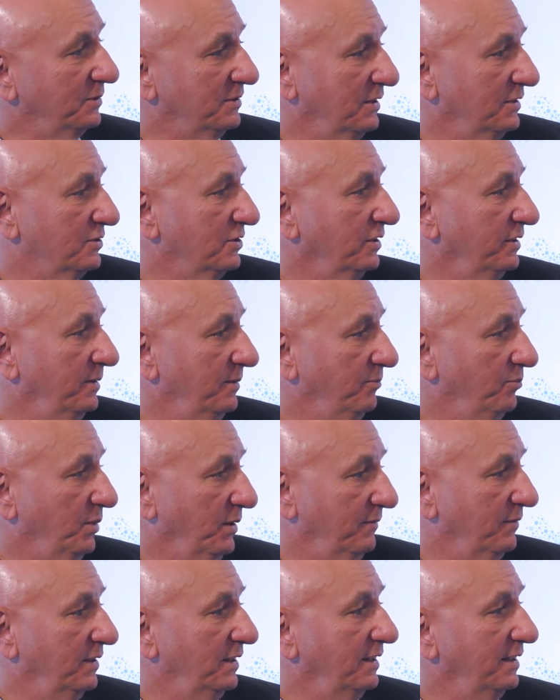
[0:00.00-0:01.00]
potentially
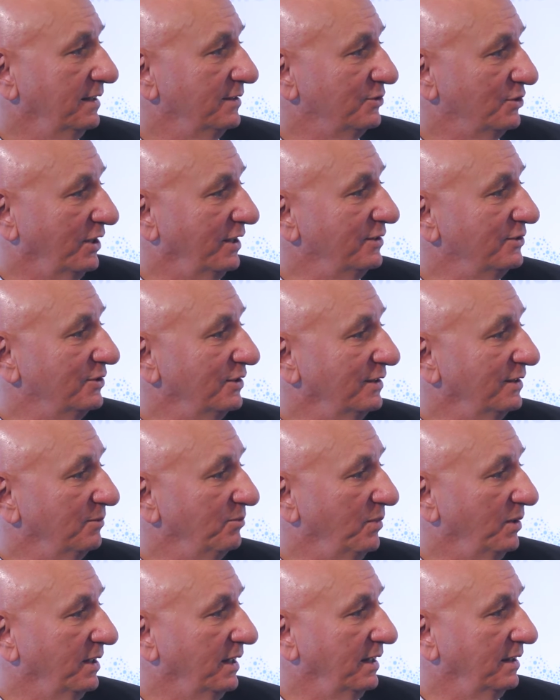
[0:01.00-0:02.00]
pivoting and changing
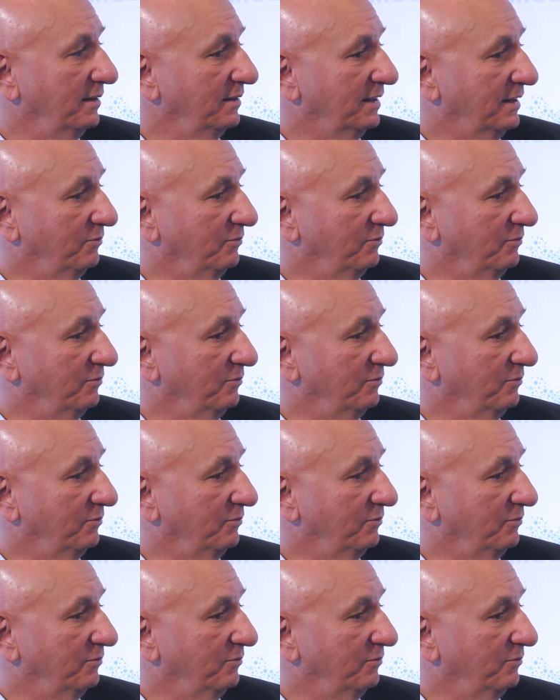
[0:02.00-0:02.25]
and, and